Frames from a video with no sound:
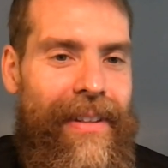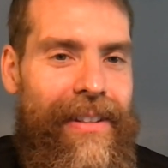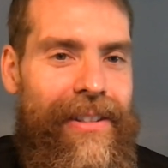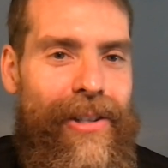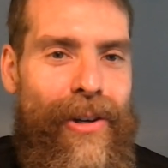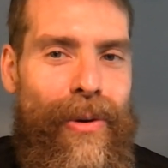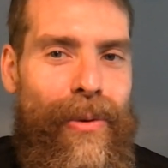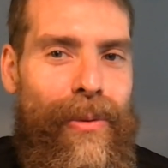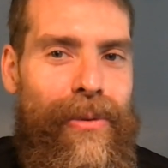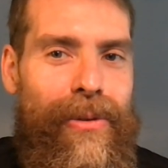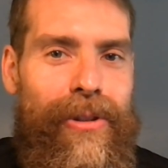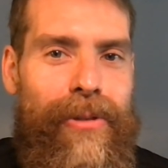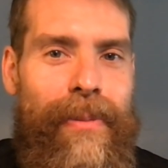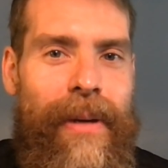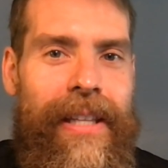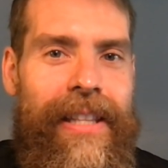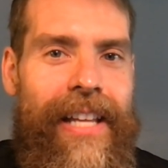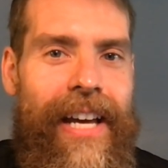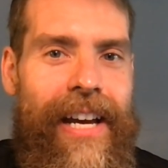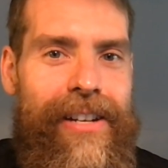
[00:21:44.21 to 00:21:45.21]
don't
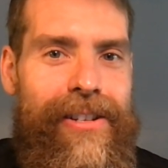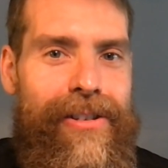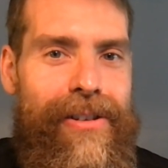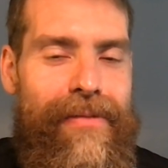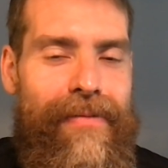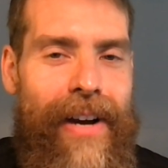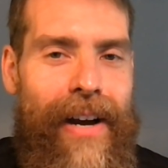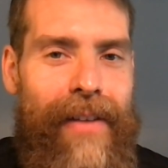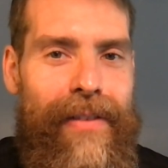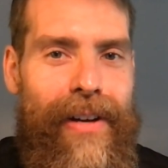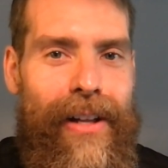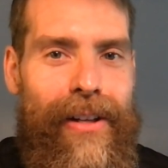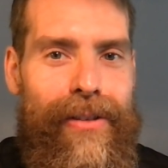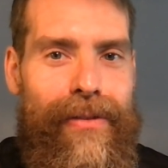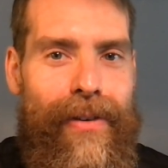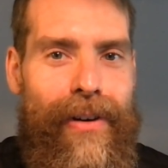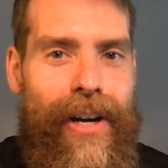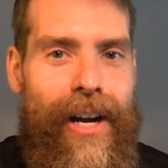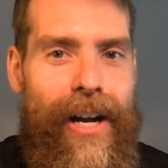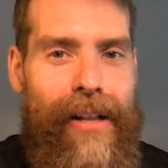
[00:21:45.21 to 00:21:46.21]
spend the extra $5
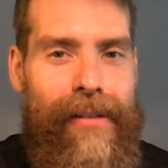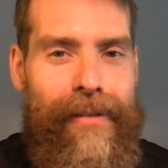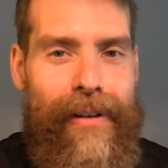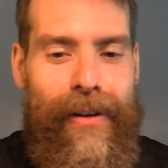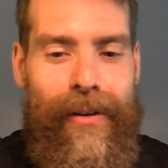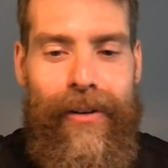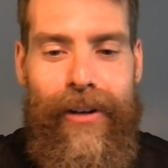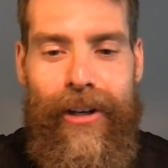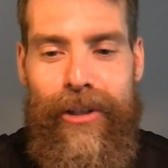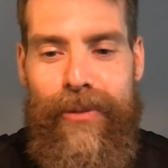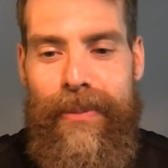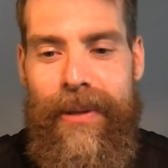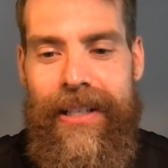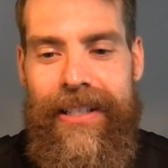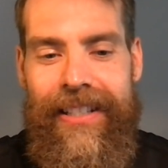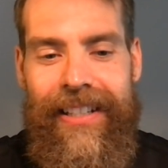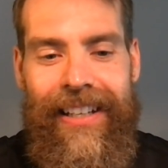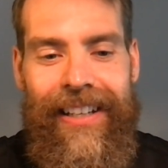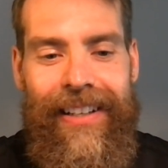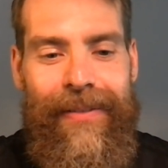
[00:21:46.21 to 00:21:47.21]
for a cauliflower crust
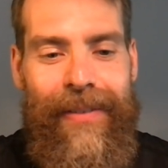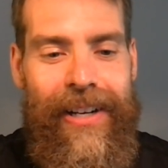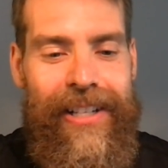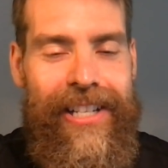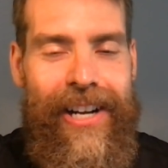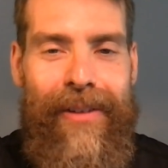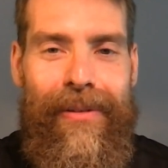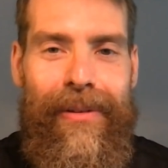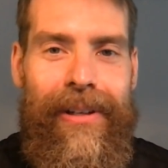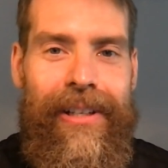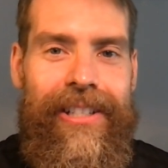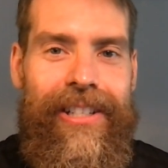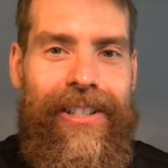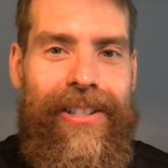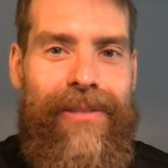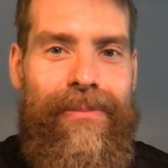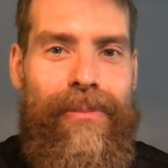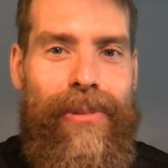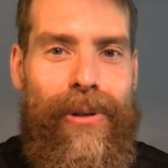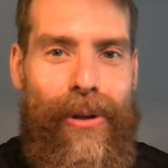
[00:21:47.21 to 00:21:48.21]
pizza when it's not really
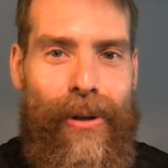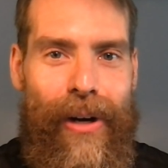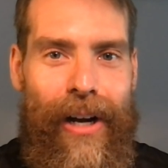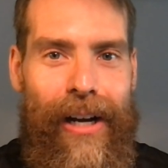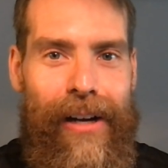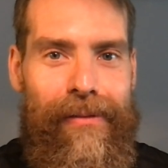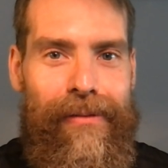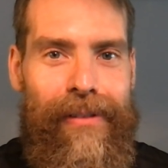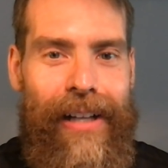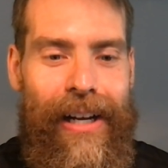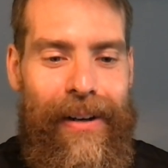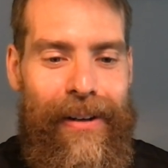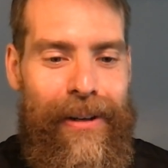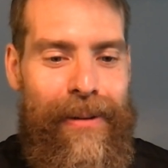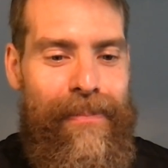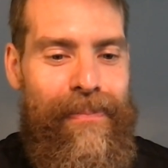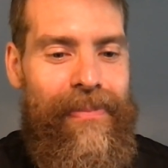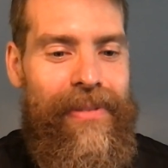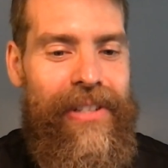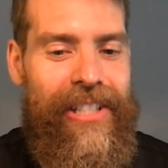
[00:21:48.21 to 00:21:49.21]
just pure
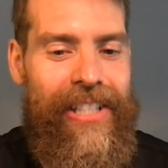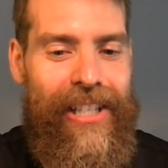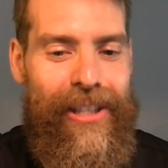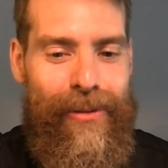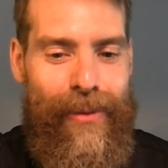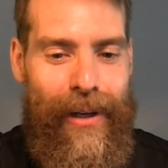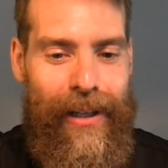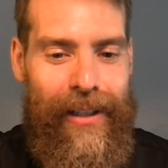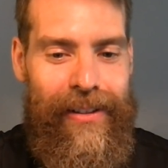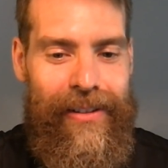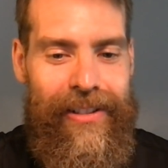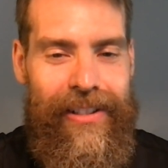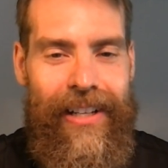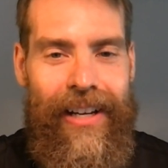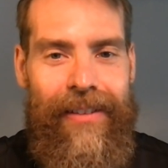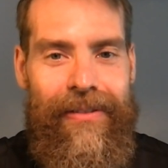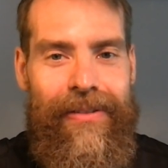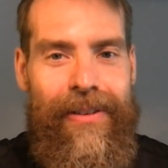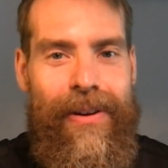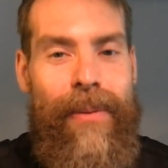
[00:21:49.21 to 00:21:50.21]
cauliflower. Just get the regular
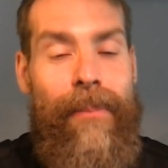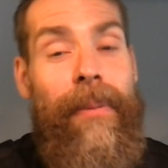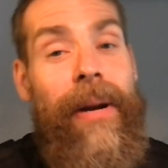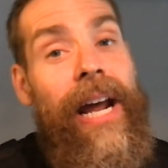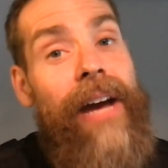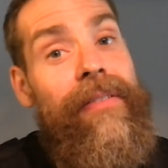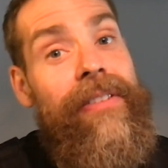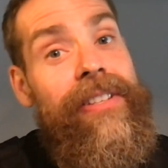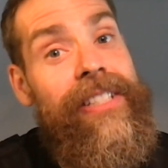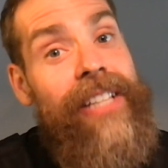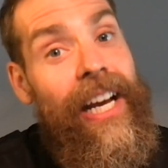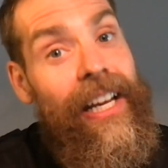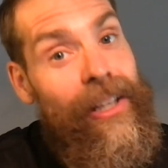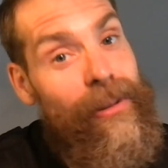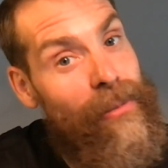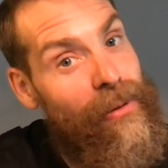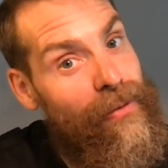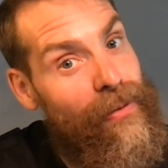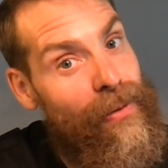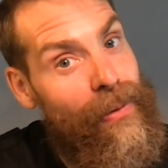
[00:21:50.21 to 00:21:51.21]
stuff. But have a
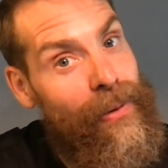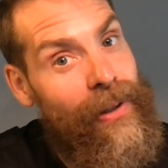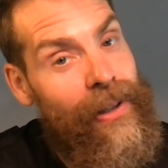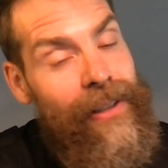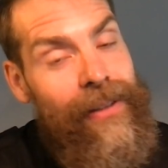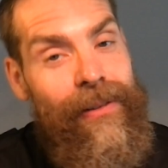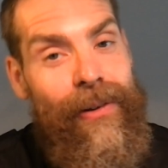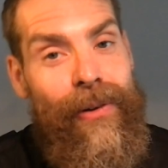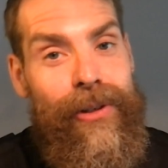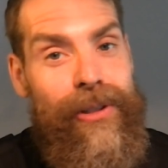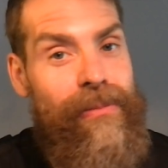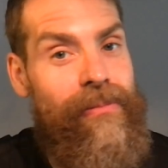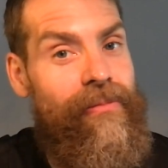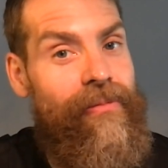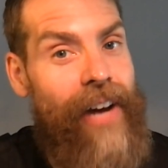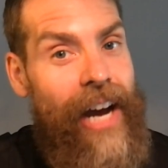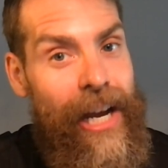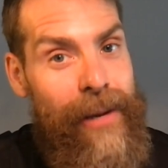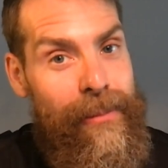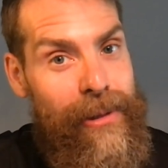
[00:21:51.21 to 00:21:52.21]
salad before or some
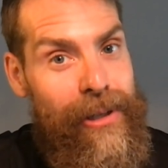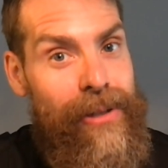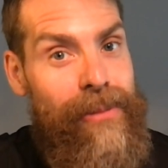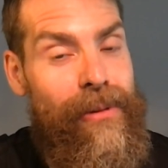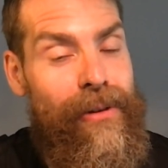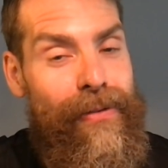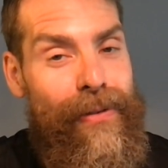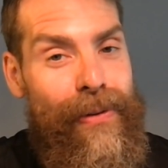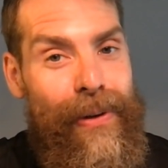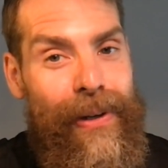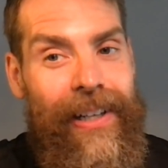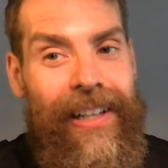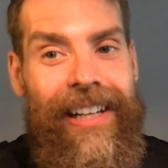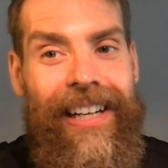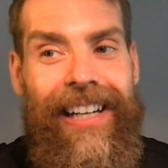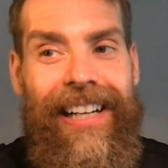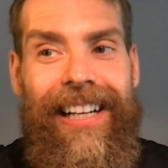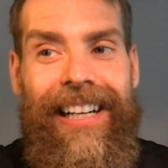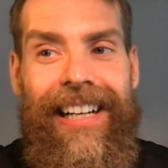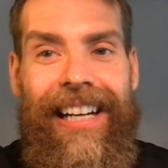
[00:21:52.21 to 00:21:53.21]
fiber before,
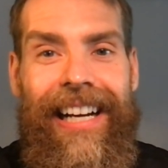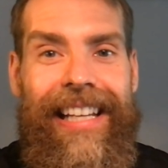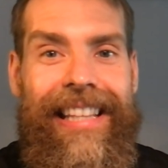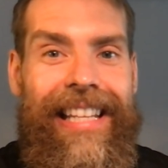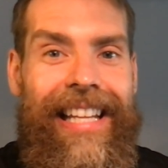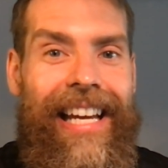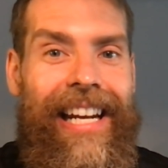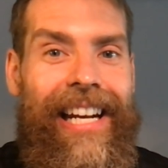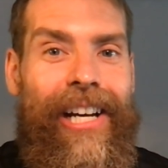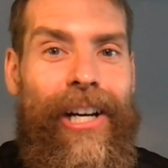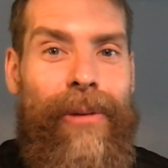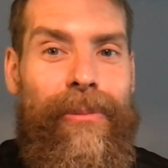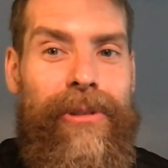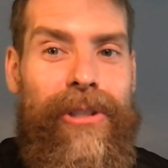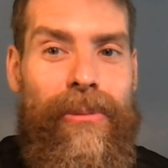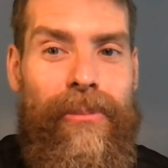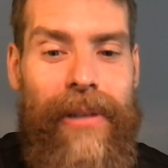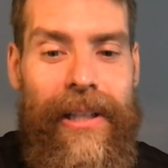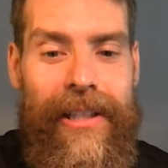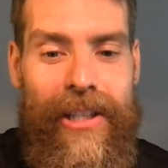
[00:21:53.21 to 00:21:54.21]
and that helps
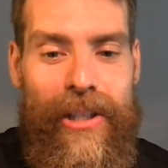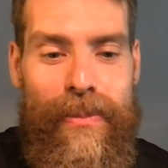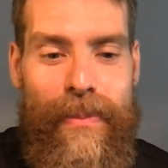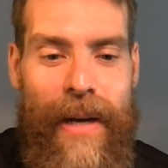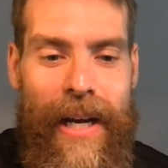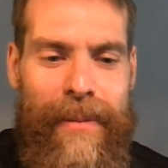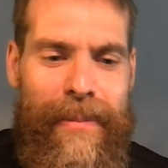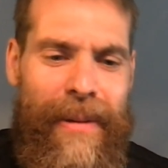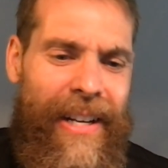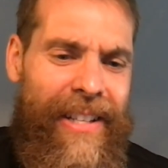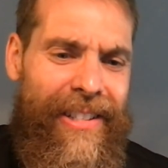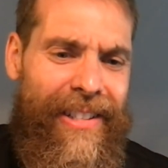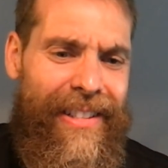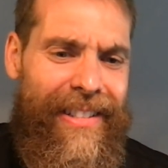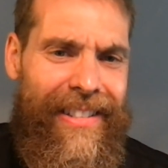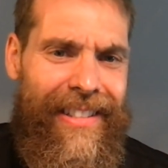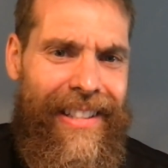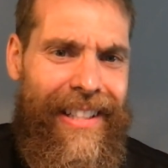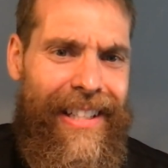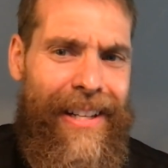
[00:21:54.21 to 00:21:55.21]
to blunt the spike. But as you can
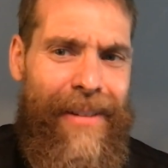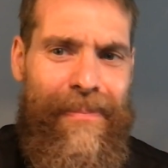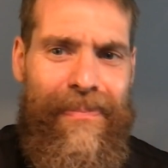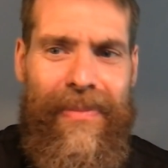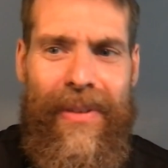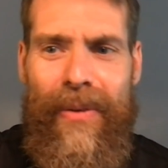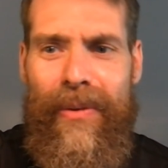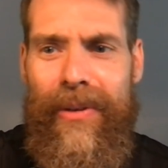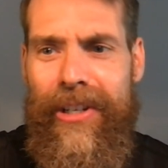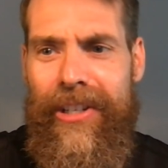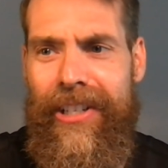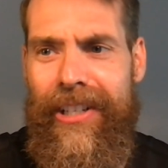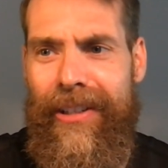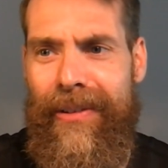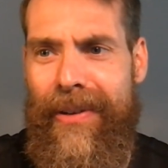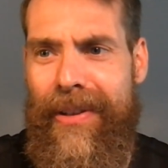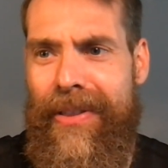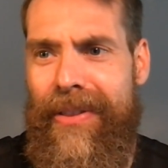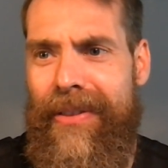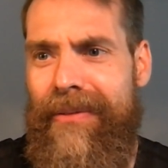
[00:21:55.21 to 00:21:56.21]
see, when you're
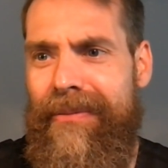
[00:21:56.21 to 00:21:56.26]
dealing with